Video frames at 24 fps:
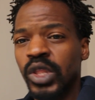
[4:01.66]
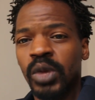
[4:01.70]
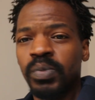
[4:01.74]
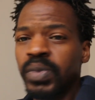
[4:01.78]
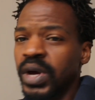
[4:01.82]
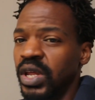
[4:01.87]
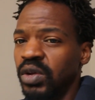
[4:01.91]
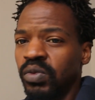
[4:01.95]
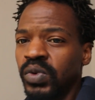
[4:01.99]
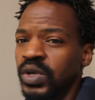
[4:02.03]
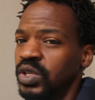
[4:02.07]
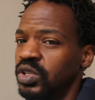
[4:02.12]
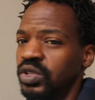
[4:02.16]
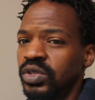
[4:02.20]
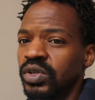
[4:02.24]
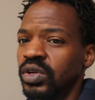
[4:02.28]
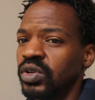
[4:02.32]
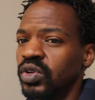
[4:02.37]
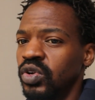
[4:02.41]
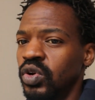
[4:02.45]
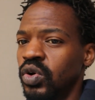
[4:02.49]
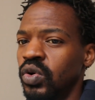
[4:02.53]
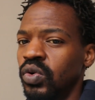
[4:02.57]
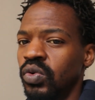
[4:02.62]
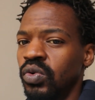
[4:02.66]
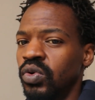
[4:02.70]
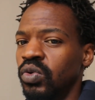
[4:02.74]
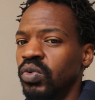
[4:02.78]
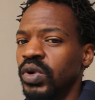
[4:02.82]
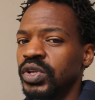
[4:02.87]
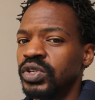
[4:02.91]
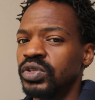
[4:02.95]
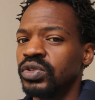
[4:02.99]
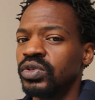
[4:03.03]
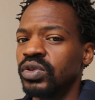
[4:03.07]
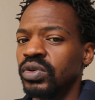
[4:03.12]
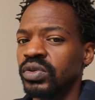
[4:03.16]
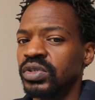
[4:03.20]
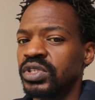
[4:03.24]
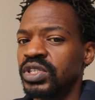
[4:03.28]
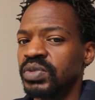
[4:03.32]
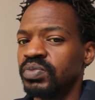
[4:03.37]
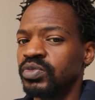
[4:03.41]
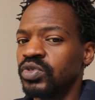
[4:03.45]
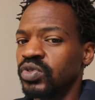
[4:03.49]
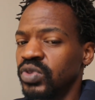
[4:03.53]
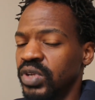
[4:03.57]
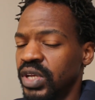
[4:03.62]
But what you don't know or what you don't
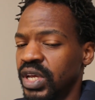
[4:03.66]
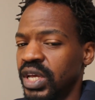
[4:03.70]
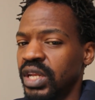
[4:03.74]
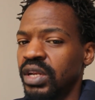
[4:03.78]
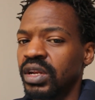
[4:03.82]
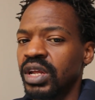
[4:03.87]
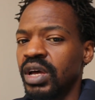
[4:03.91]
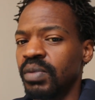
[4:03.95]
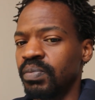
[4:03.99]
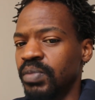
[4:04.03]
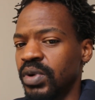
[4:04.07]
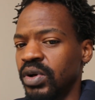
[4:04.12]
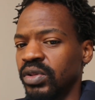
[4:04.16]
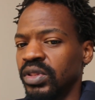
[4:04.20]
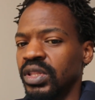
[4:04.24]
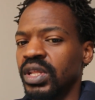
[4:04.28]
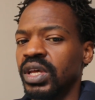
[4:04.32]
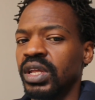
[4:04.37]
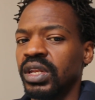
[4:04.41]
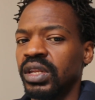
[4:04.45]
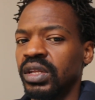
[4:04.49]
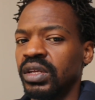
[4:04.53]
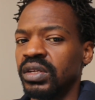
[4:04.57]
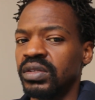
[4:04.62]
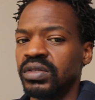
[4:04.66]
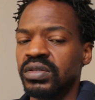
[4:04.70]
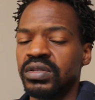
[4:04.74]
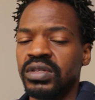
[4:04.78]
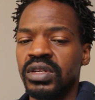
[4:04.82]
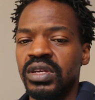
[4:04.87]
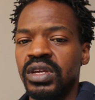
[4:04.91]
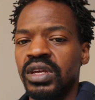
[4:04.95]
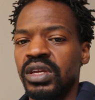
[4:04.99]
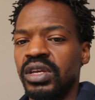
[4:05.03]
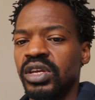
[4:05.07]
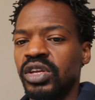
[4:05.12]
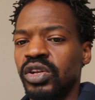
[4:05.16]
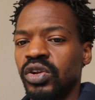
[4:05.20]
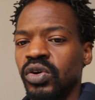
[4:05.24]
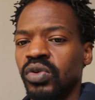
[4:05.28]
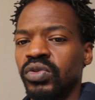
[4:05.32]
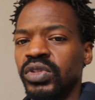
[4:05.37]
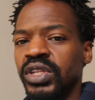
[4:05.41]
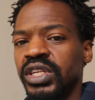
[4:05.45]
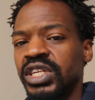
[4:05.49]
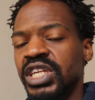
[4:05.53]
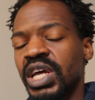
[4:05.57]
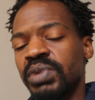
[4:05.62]
seem to get about that is, you
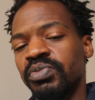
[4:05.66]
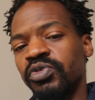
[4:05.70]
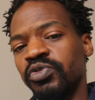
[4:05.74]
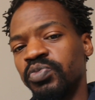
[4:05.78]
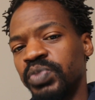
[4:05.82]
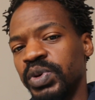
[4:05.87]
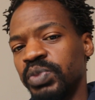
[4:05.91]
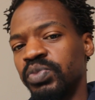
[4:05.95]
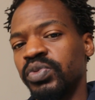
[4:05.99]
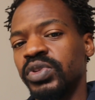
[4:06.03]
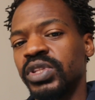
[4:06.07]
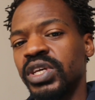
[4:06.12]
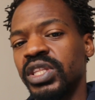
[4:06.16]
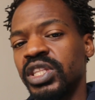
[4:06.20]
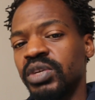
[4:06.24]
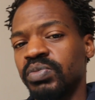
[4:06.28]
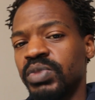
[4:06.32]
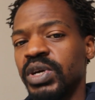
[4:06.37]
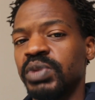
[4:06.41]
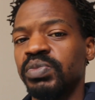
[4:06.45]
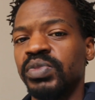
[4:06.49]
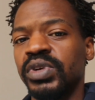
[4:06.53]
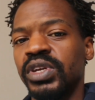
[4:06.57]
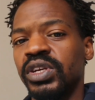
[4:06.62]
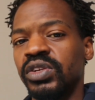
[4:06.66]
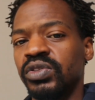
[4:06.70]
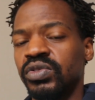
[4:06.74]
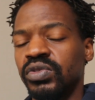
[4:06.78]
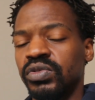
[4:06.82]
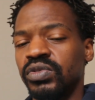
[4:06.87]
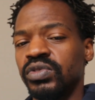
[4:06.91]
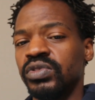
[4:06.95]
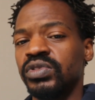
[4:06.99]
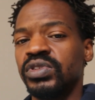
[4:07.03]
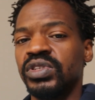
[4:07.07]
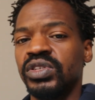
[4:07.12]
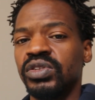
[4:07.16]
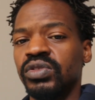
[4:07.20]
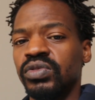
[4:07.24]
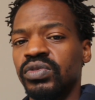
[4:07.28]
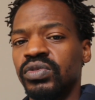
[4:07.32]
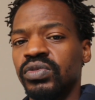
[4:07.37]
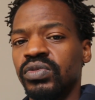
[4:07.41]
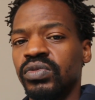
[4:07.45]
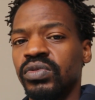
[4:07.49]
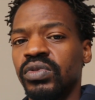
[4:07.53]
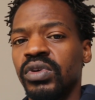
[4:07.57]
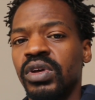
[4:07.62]
know, the type of people that they might be introducing you
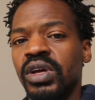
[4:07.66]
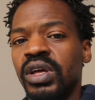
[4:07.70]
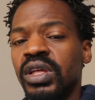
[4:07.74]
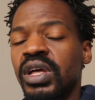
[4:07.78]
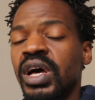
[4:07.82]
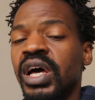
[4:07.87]
to.